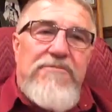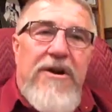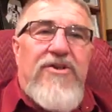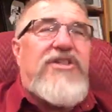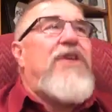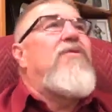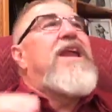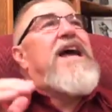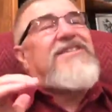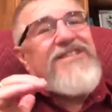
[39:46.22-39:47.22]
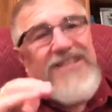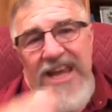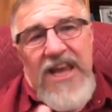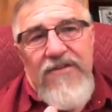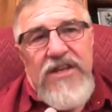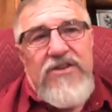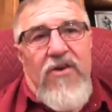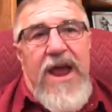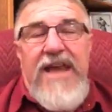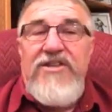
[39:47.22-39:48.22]
mercy, when I sing of his
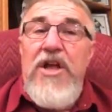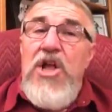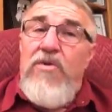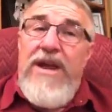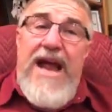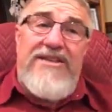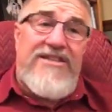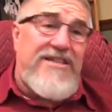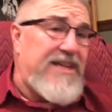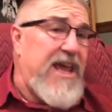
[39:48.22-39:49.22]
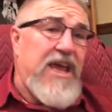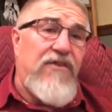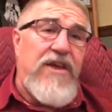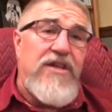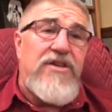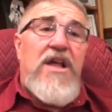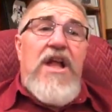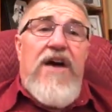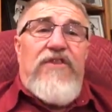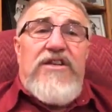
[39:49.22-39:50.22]
grace, when I sing of his,
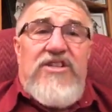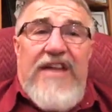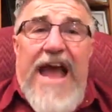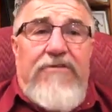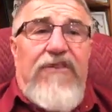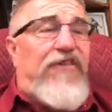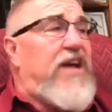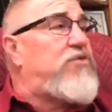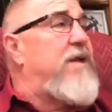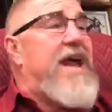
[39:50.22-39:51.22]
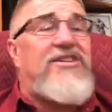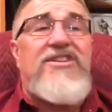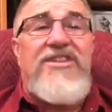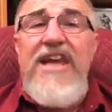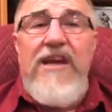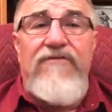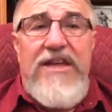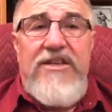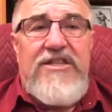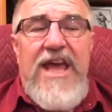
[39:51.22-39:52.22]
of his sacrifice, when I sing of
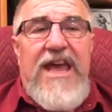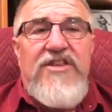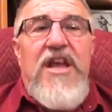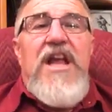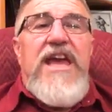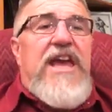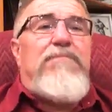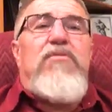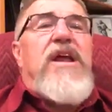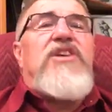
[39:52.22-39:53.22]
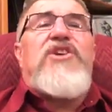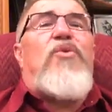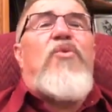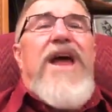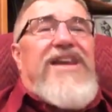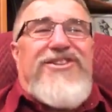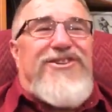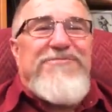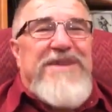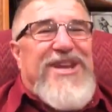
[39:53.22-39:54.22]
these things, it brings a
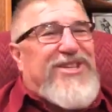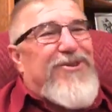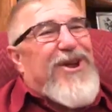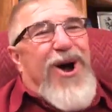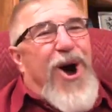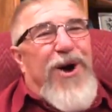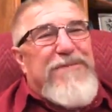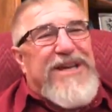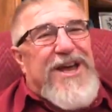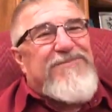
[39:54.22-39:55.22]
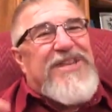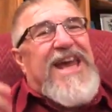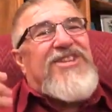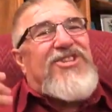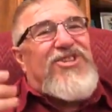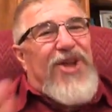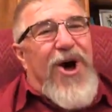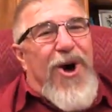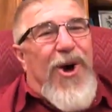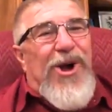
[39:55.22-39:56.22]
rest to me. So it all becomes a
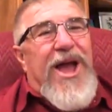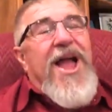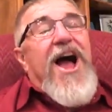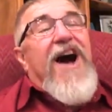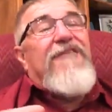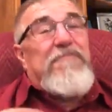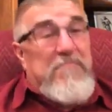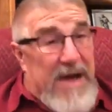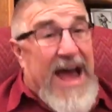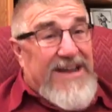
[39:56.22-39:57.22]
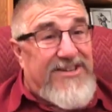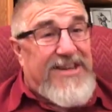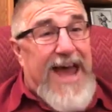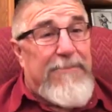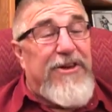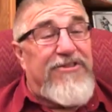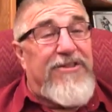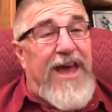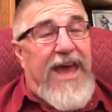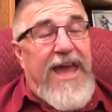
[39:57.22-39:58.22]
song of my Sabbath
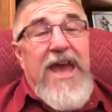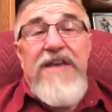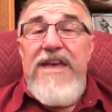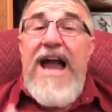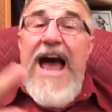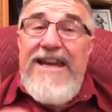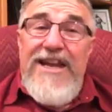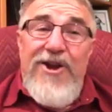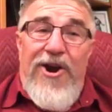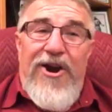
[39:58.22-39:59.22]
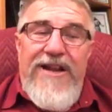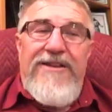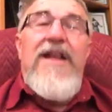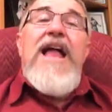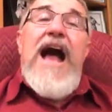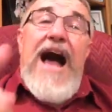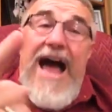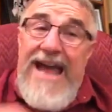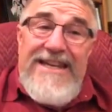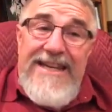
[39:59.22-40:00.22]
day that I didn't earn it.
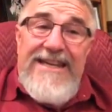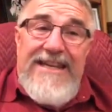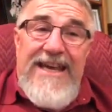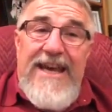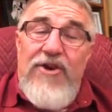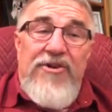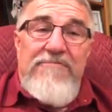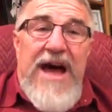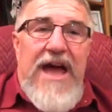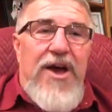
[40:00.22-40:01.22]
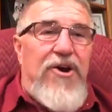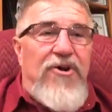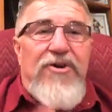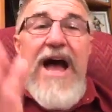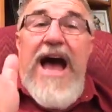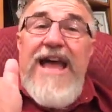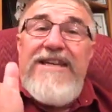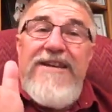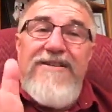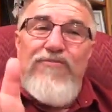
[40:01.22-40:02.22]
I didn't get it on my own. I
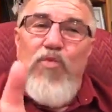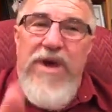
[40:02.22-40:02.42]
didn't